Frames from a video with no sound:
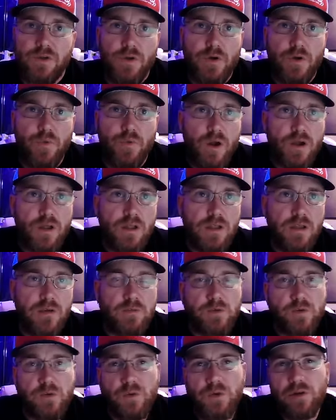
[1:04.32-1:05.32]
you're walking
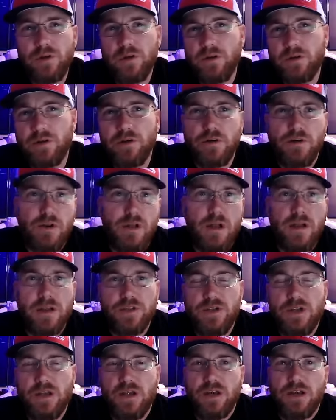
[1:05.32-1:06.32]
up to it, you're kind
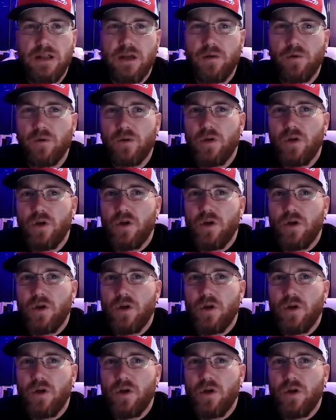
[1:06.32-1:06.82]
of checking it out.